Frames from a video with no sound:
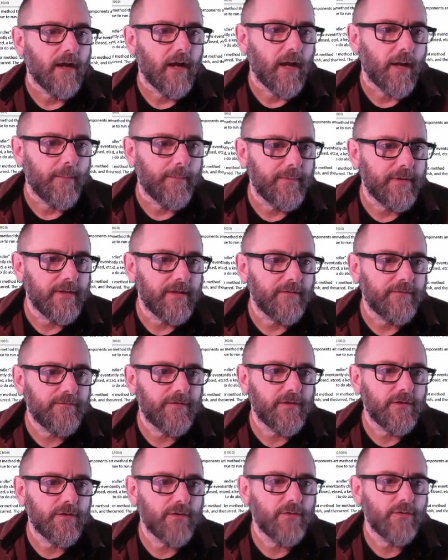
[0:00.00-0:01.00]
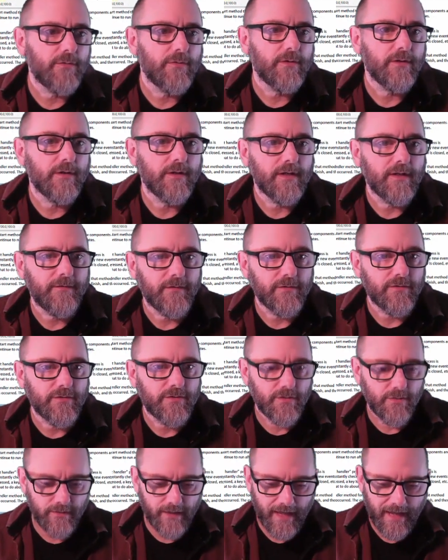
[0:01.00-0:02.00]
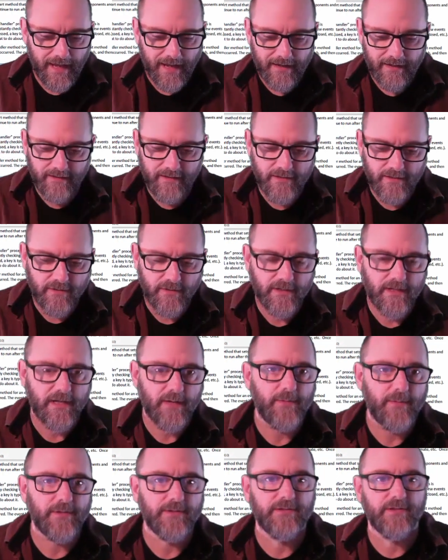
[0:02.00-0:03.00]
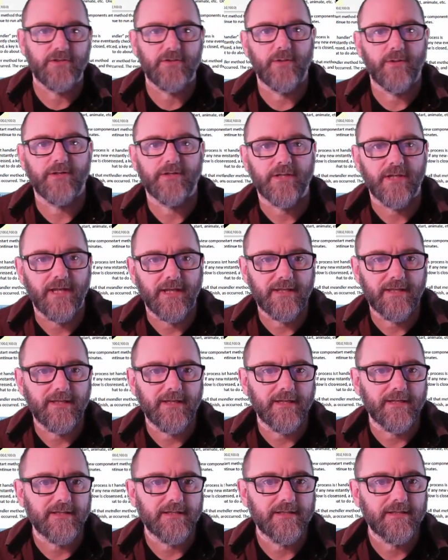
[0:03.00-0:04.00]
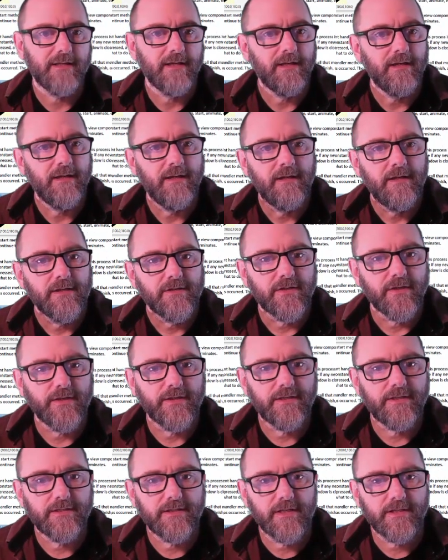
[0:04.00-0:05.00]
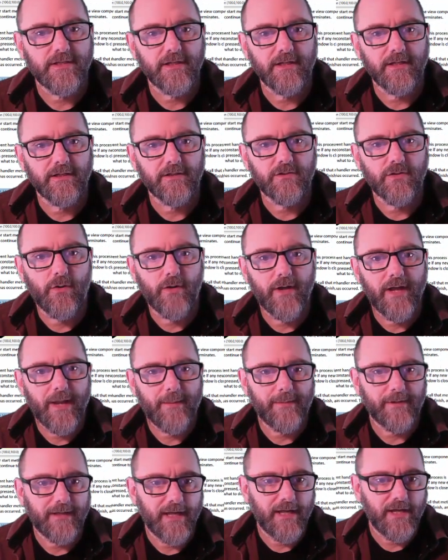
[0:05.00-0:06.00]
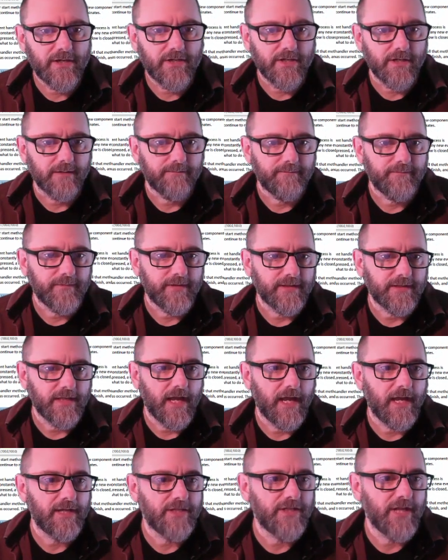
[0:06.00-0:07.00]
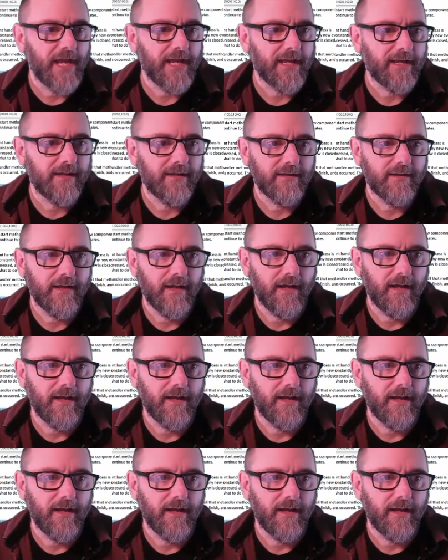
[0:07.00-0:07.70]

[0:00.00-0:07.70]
If you do that, then you can end up in a situation like this. So this is just a little toy application, this hijack